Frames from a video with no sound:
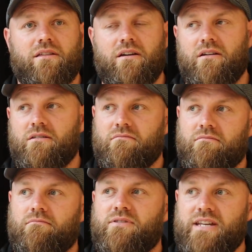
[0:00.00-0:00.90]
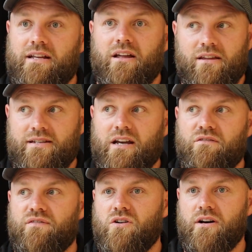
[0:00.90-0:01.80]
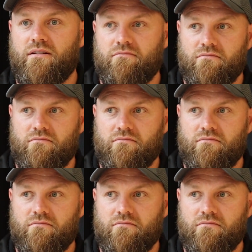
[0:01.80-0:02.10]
I think, particularly the second 40.